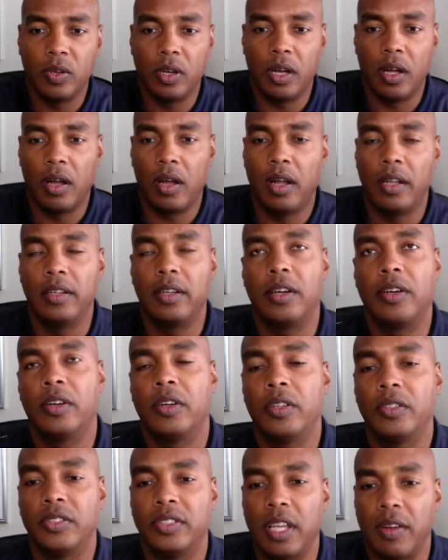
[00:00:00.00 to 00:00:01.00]
on
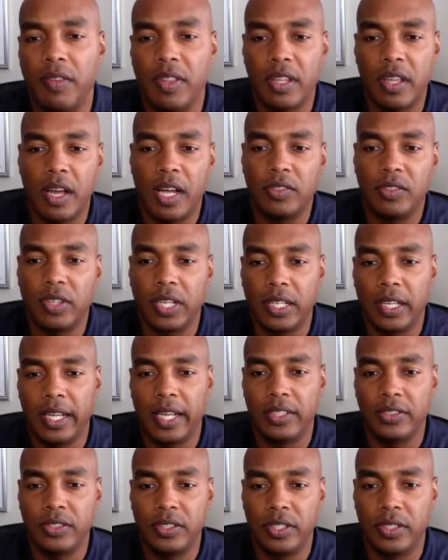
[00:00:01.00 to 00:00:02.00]
her seventh contract
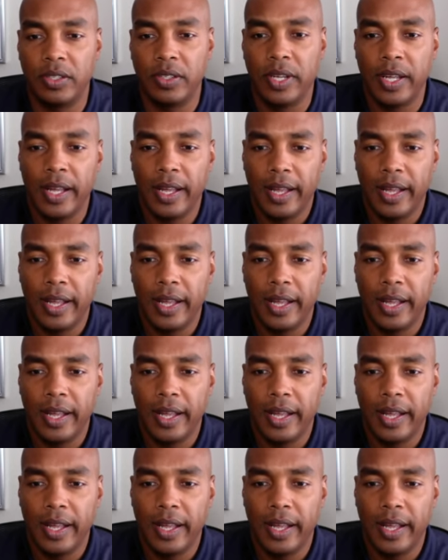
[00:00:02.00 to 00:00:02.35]
last year,